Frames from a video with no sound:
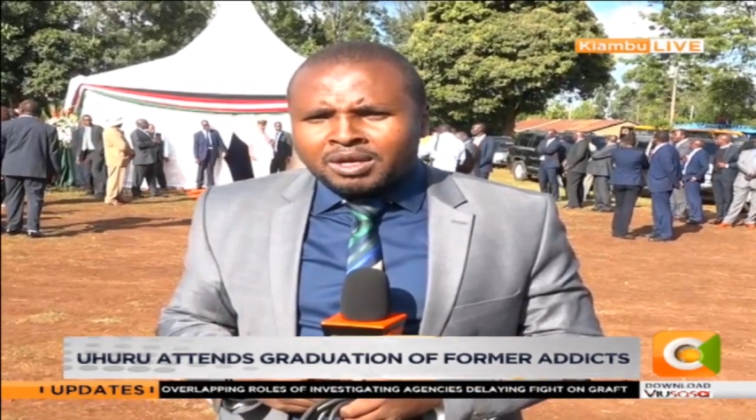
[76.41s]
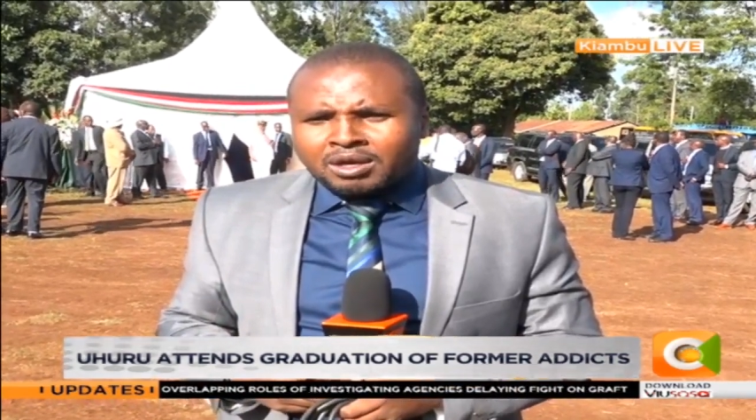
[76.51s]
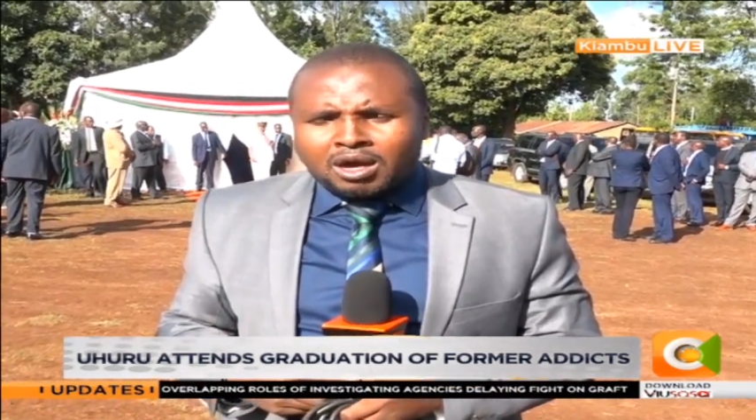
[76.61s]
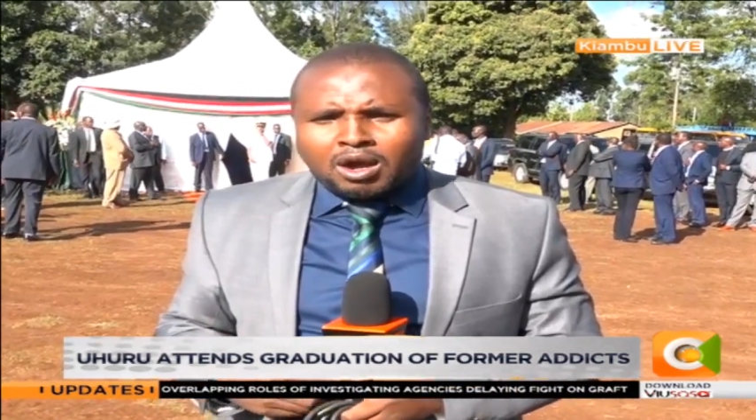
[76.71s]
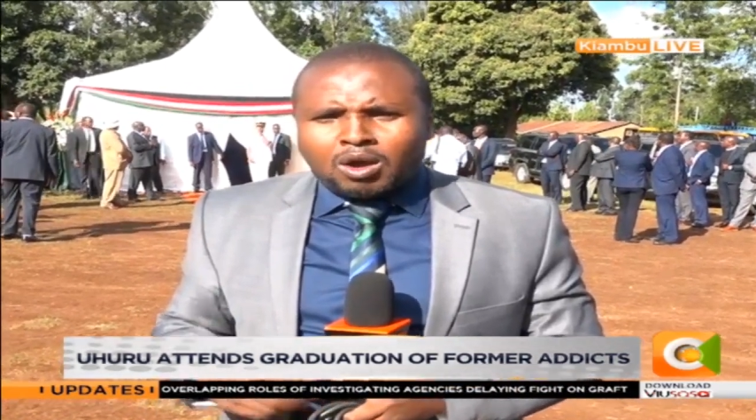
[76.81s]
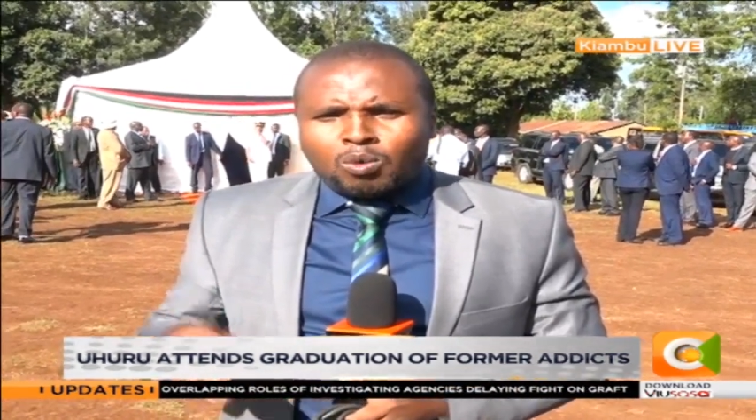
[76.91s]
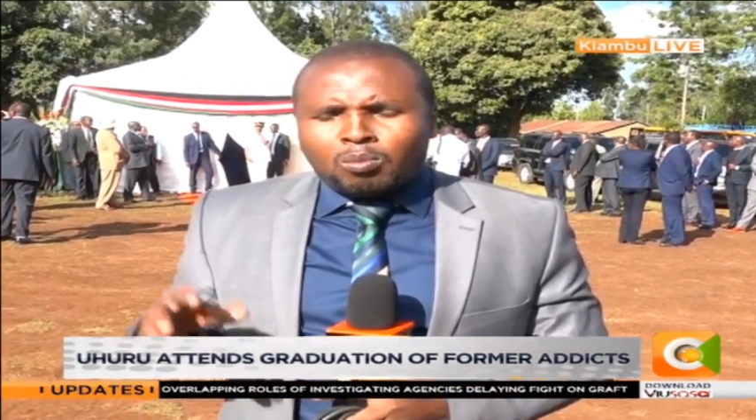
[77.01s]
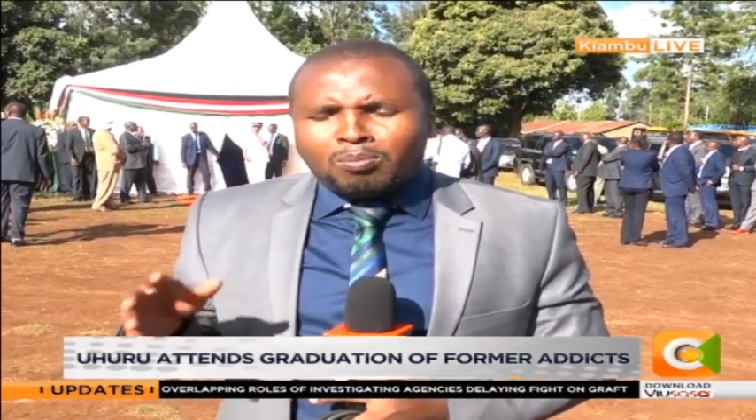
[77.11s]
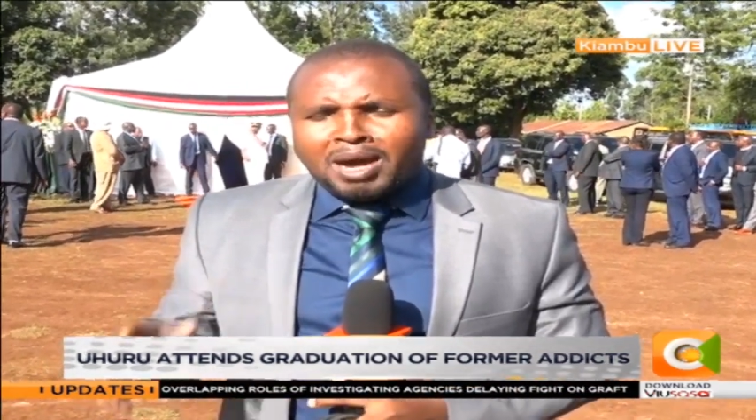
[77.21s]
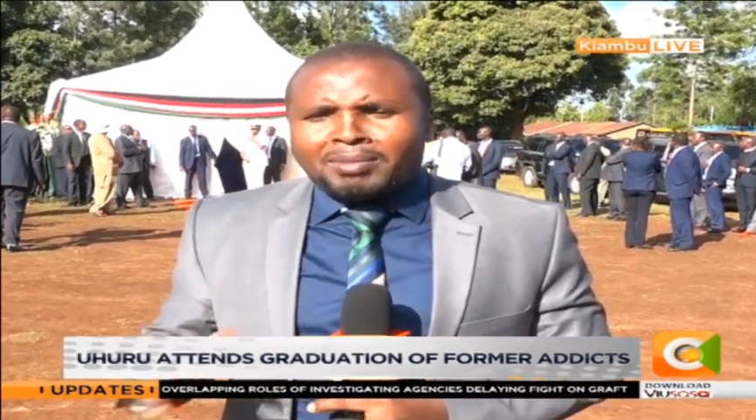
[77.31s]
uh,
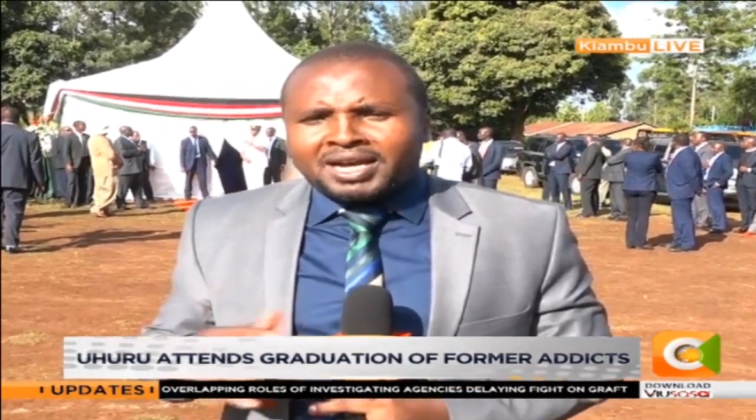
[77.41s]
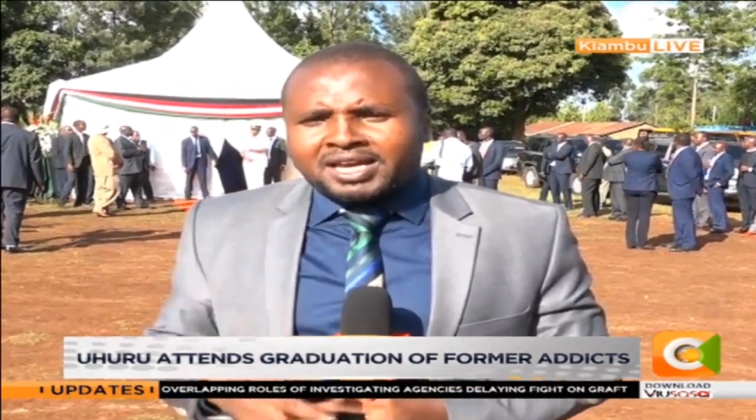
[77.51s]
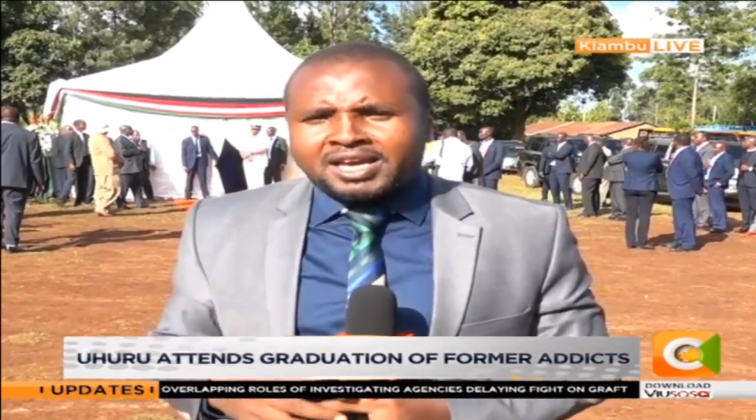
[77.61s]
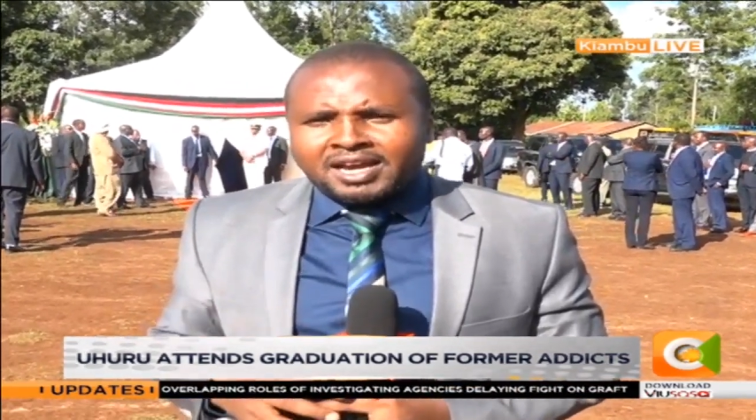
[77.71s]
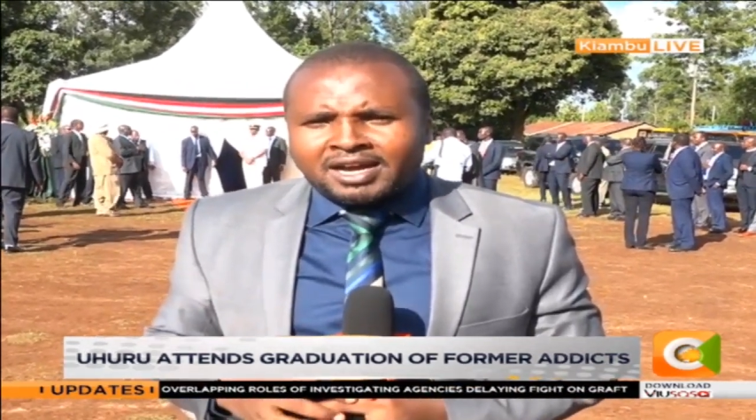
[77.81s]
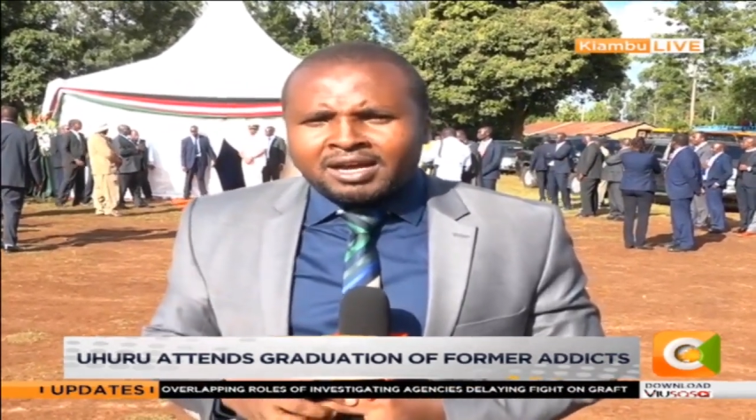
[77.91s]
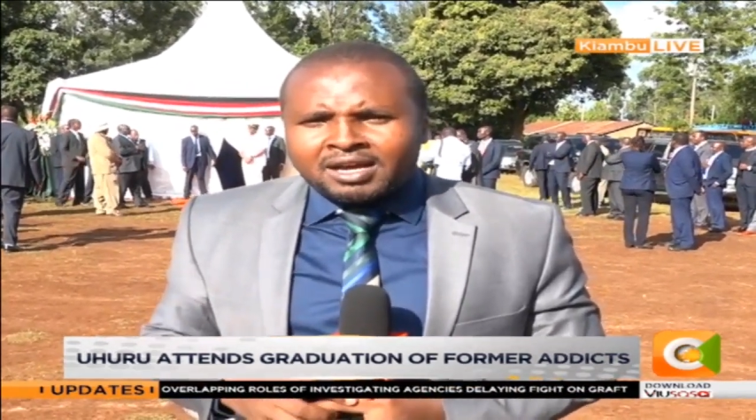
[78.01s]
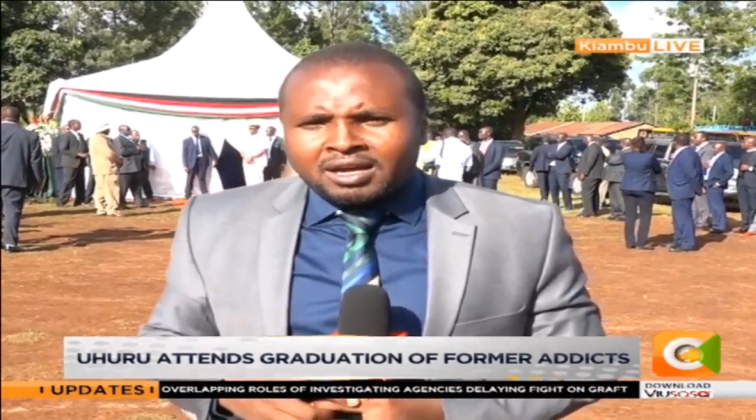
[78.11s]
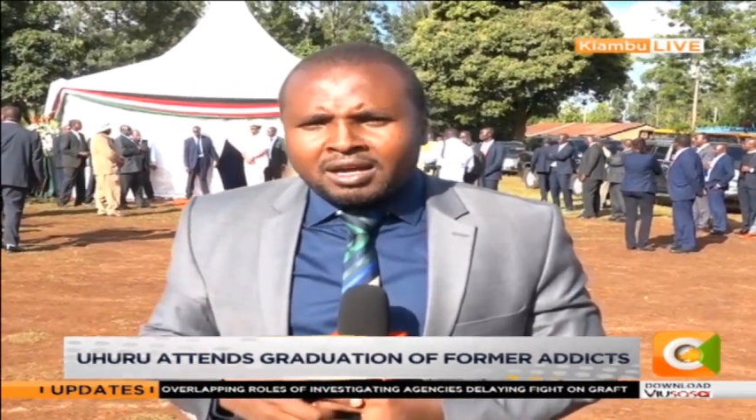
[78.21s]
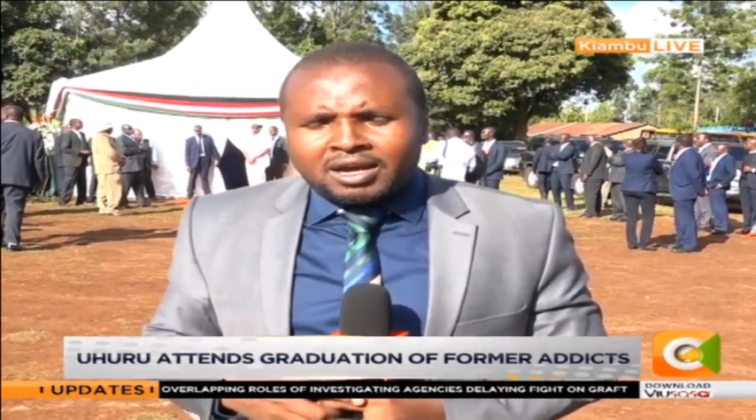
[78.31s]
Mama Care
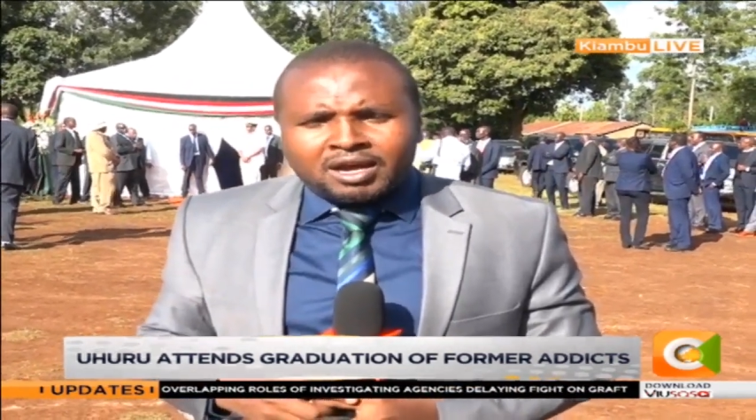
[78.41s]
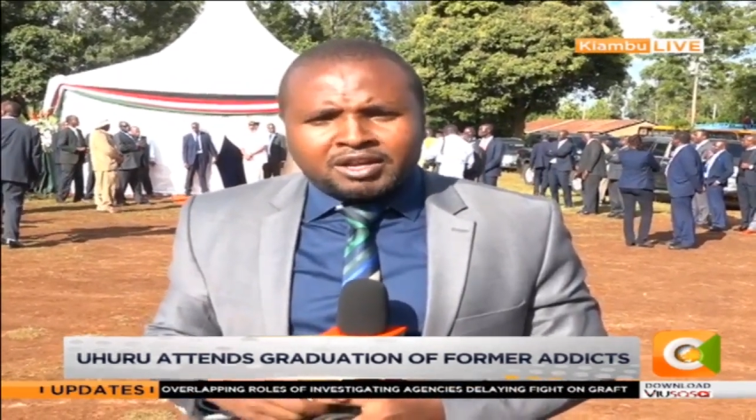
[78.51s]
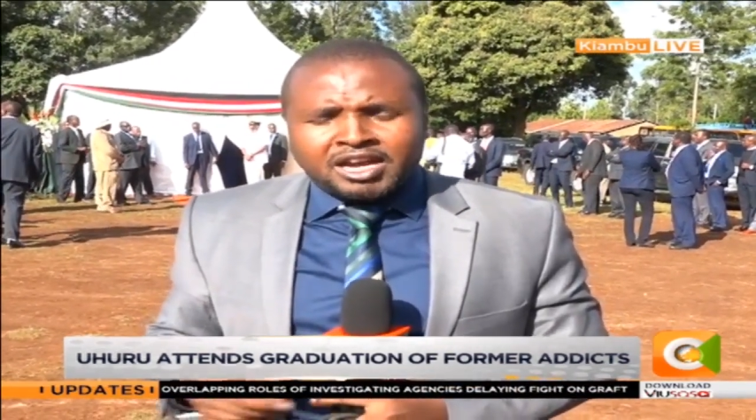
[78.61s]
uh,